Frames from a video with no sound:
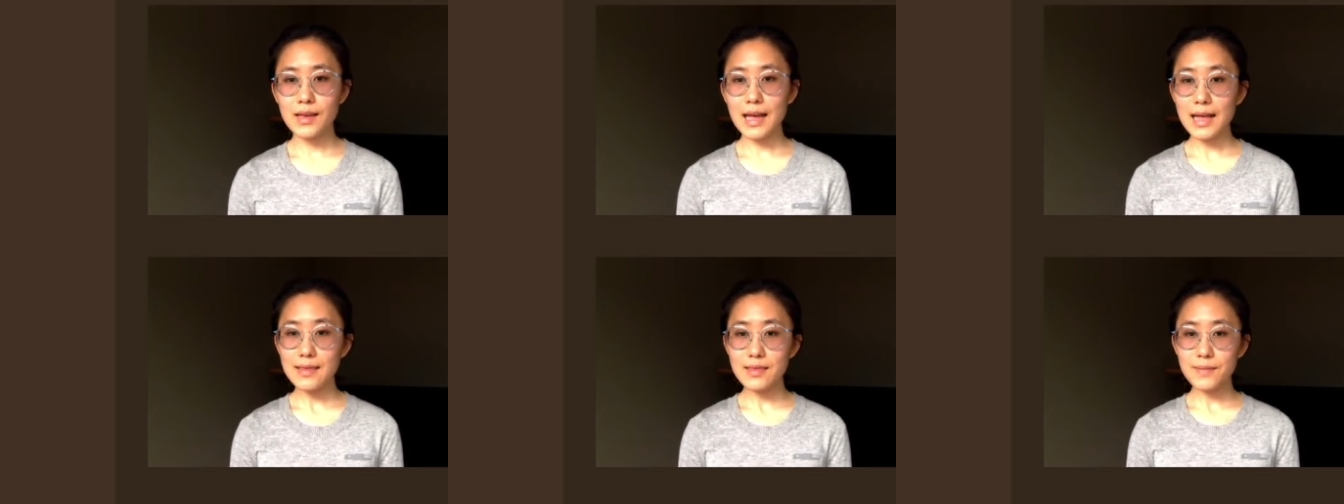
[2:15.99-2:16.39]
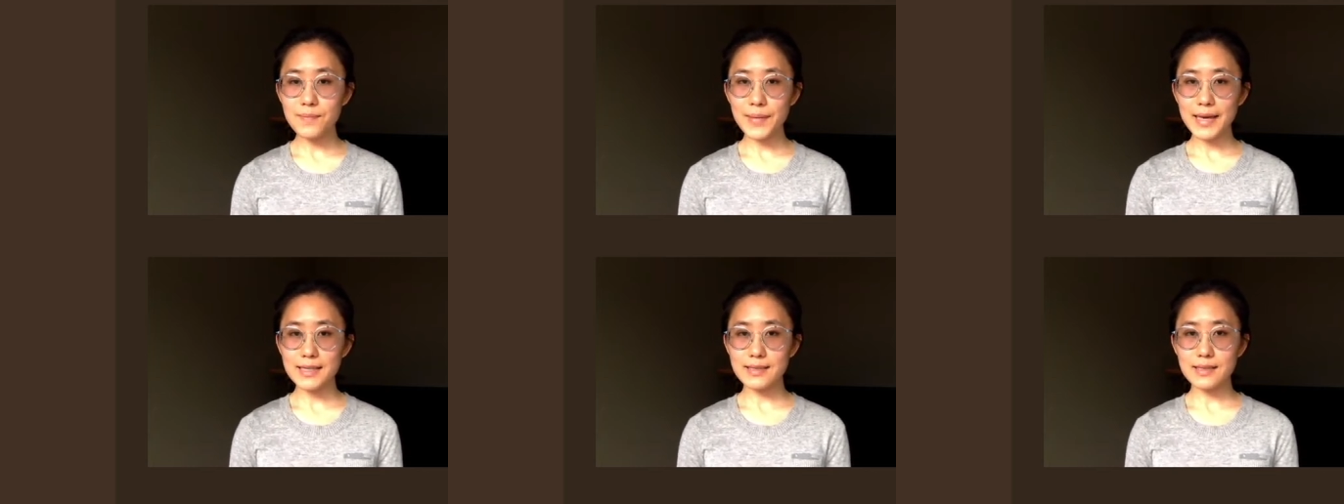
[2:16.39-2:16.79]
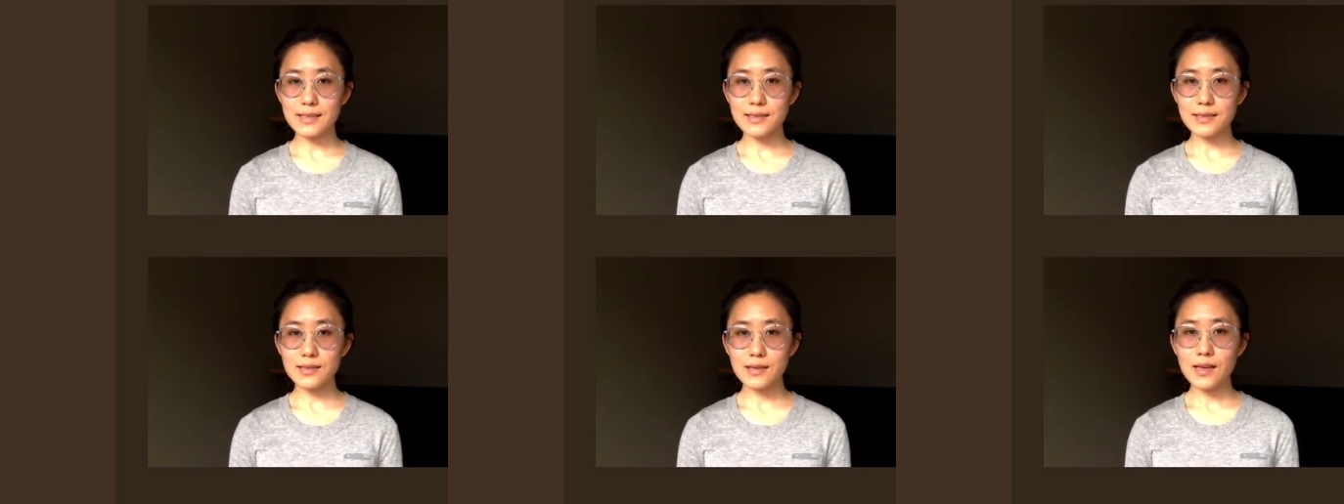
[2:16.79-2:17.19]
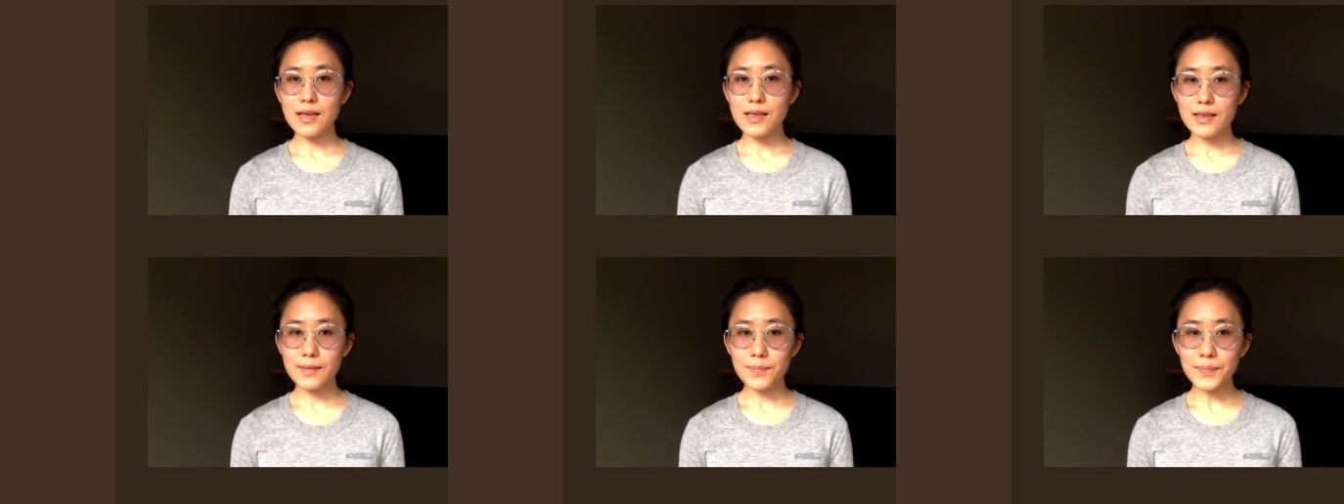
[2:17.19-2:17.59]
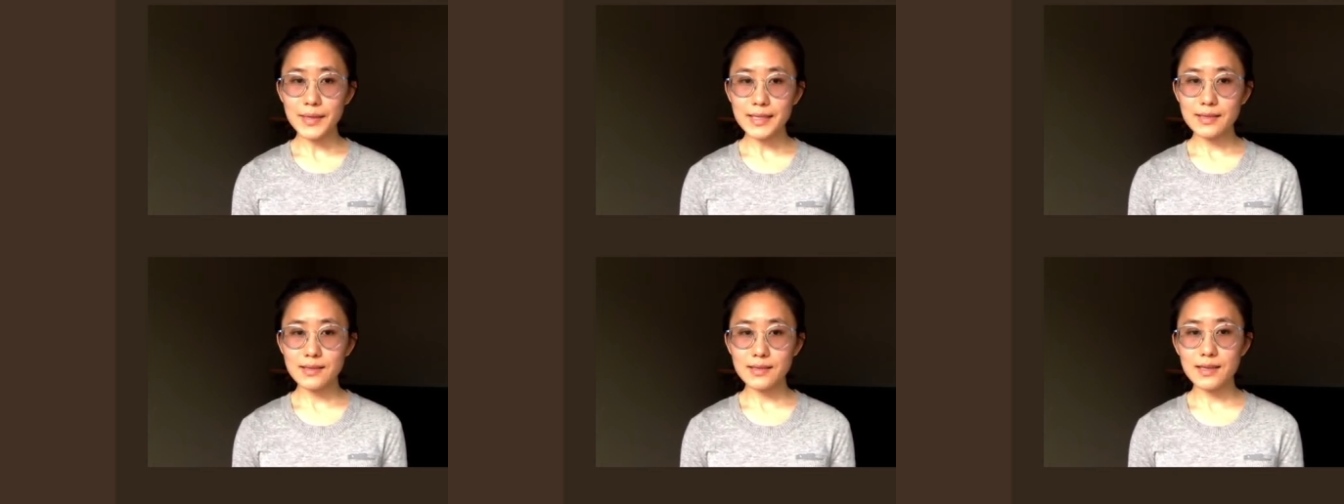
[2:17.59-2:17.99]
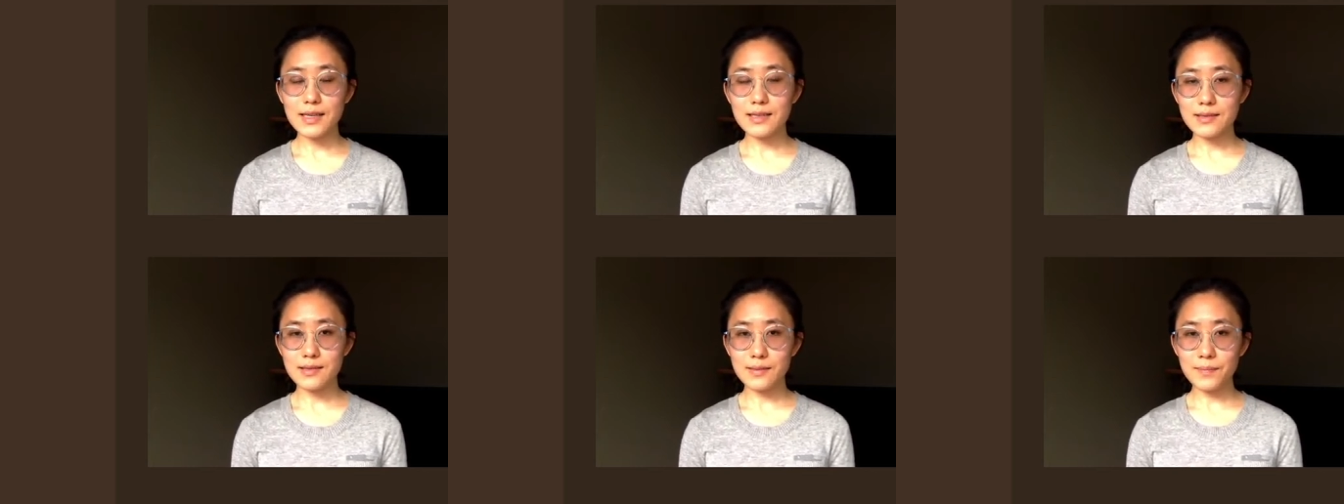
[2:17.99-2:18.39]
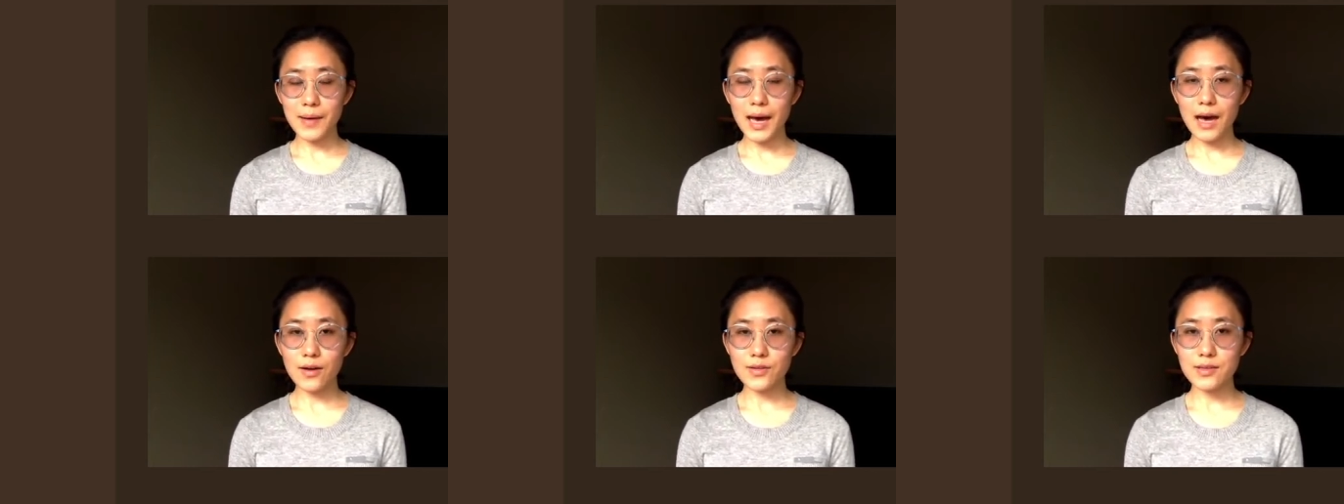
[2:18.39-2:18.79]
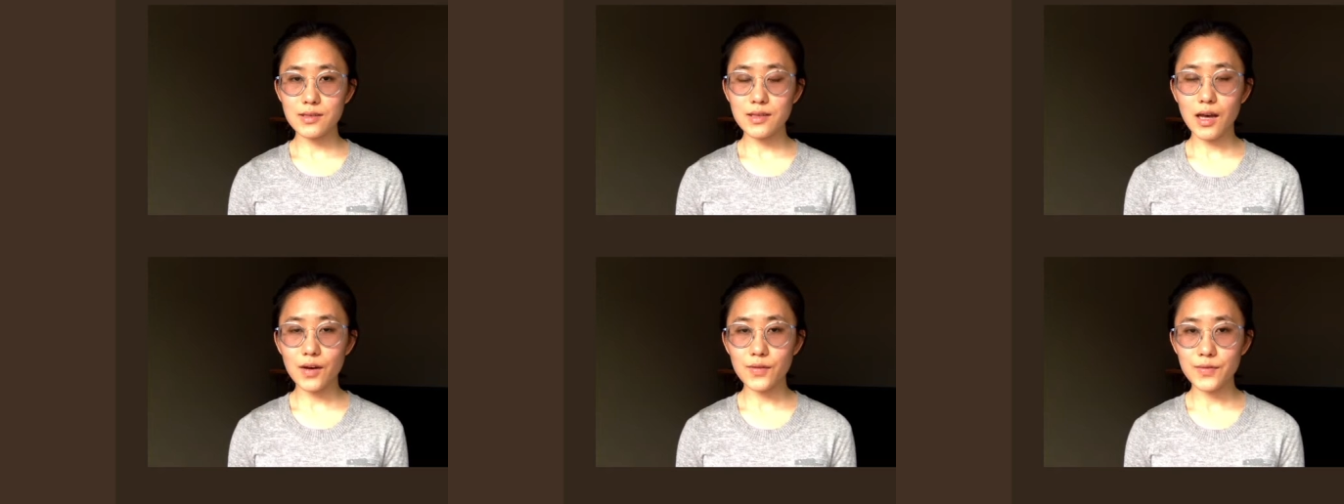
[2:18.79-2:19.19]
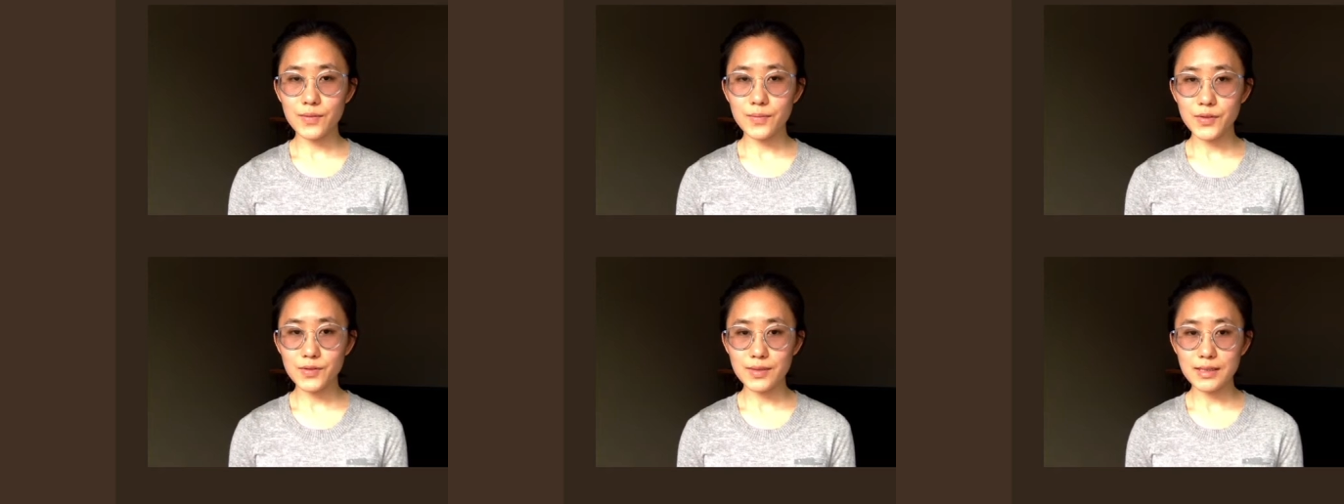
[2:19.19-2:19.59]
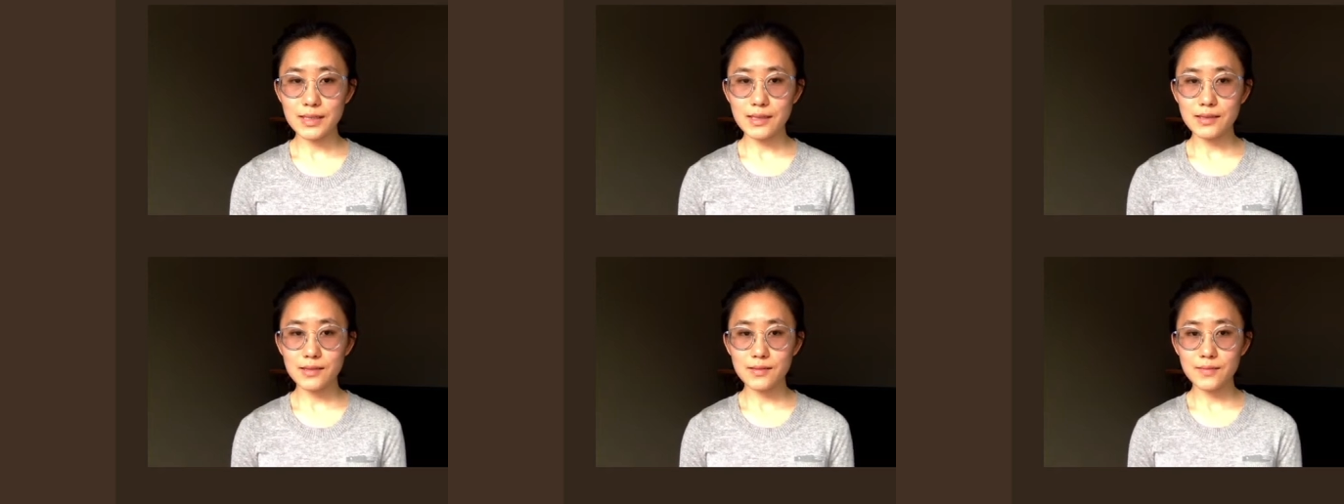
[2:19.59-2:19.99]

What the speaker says: At the basis, the beat is the pulse of music.